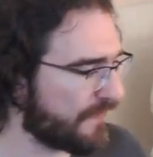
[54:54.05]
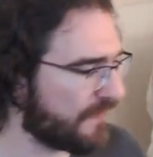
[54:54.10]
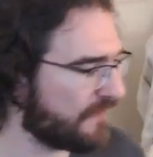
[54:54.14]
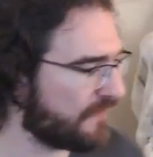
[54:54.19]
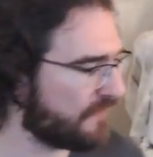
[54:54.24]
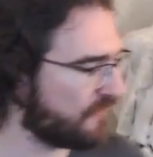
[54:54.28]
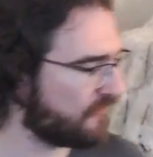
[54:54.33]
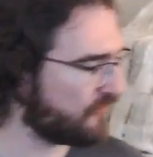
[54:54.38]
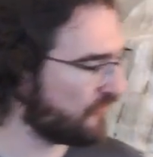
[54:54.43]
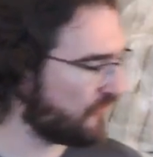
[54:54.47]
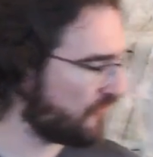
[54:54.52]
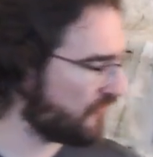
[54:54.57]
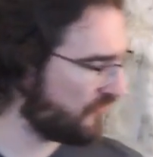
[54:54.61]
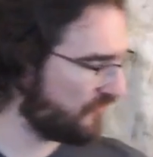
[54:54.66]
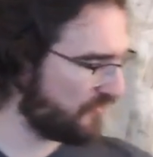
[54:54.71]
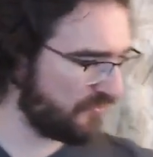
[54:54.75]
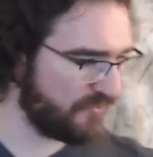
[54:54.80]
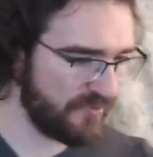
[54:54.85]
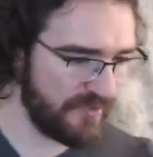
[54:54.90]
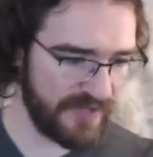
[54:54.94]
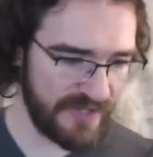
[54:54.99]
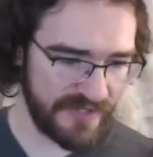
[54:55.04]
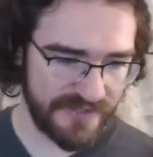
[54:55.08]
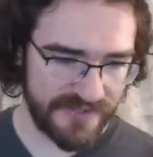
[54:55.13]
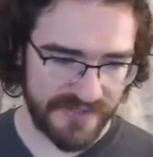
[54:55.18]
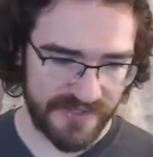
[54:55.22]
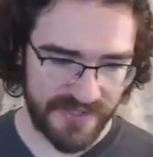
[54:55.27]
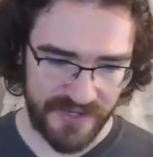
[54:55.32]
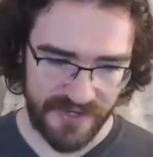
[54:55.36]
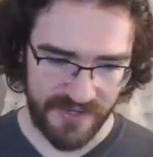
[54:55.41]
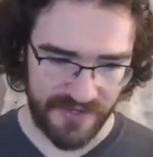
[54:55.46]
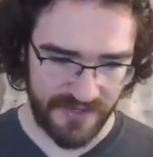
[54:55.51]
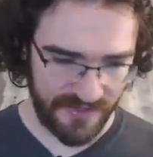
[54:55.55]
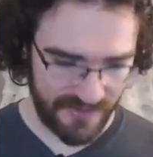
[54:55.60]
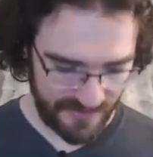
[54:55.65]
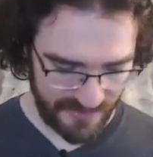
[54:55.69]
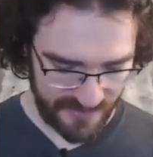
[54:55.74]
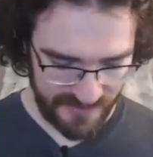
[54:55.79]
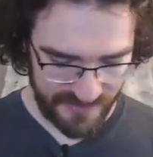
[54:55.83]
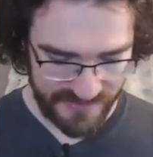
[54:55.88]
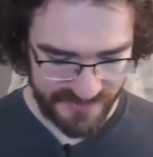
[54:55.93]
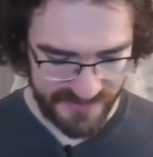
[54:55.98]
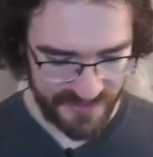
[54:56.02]
So let's say
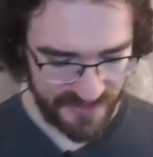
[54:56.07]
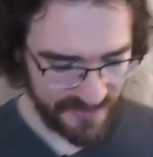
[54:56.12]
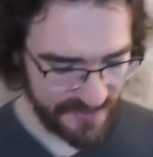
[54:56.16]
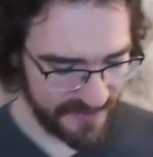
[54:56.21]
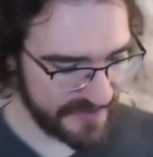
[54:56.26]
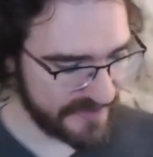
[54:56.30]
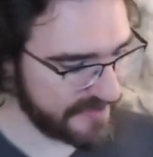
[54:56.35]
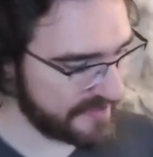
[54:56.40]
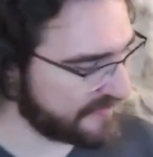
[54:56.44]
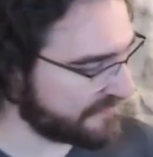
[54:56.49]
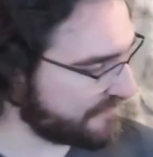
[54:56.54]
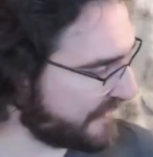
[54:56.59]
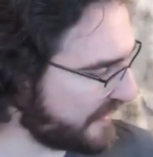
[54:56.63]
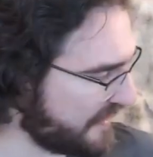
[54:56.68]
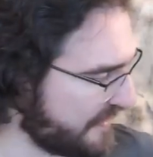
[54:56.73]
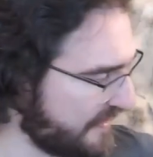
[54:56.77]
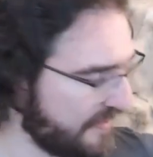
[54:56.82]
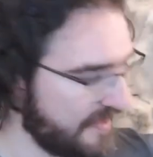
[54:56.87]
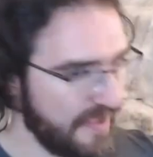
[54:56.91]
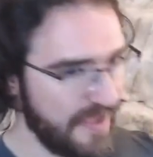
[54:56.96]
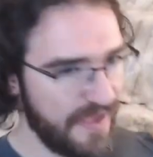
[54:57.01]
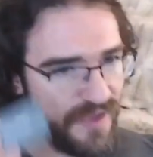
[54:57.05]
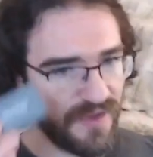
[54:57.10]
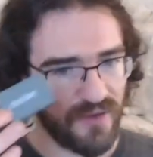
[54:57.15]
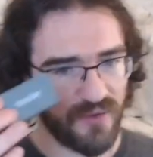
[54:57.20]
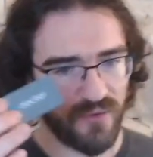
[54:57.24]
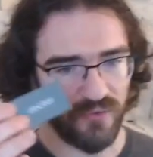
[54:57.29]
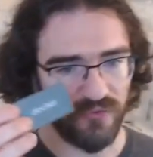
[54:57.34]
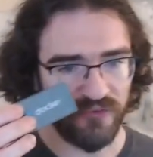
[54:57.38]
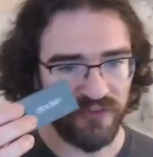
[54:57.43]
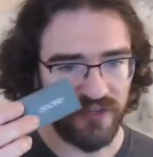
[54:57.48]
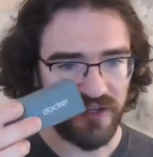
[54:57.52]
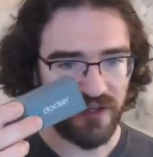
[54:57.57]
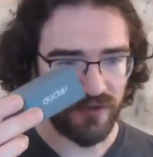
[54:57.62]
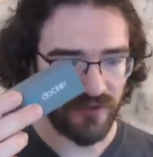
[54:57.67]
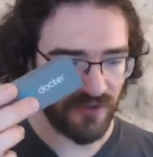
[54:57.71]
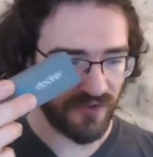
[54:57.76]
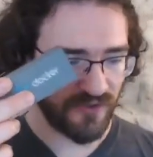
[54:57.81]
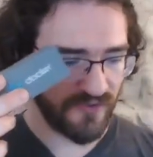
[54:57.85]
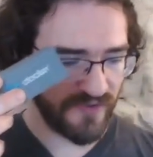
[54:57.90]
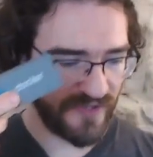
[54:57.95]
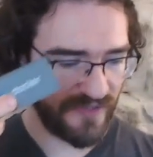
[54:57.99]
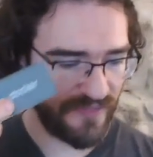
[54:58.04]
this is my
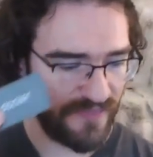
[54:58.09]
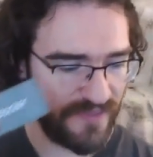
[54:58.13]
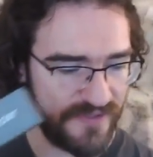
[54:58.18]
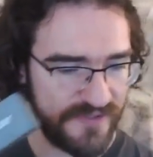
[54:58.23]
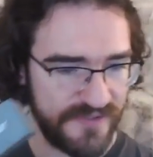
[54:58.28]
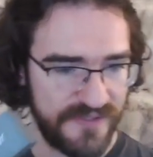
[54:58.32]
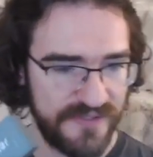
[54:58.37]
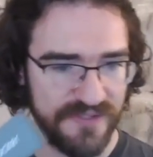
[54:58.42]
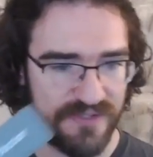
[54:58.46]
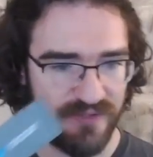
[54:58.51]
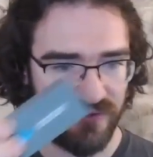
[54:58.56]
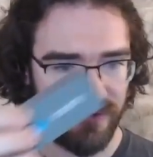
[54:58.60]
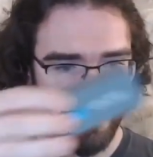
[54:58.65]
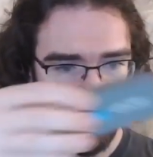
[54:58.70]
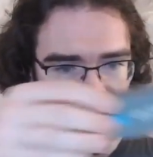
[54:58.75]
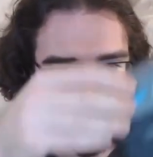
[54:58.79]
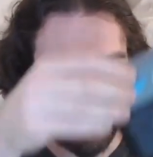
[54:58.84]
container and this is the data